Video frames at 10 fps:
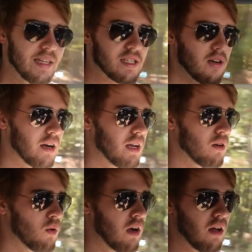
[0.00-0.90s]
this car
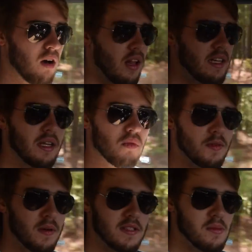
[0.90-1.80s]
handle well. All I did was
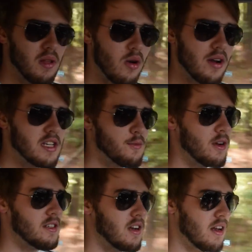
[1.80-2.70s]
put some lowering
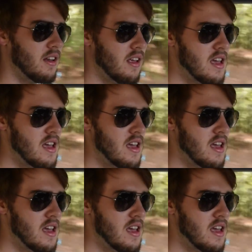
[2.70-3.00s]
springs on it.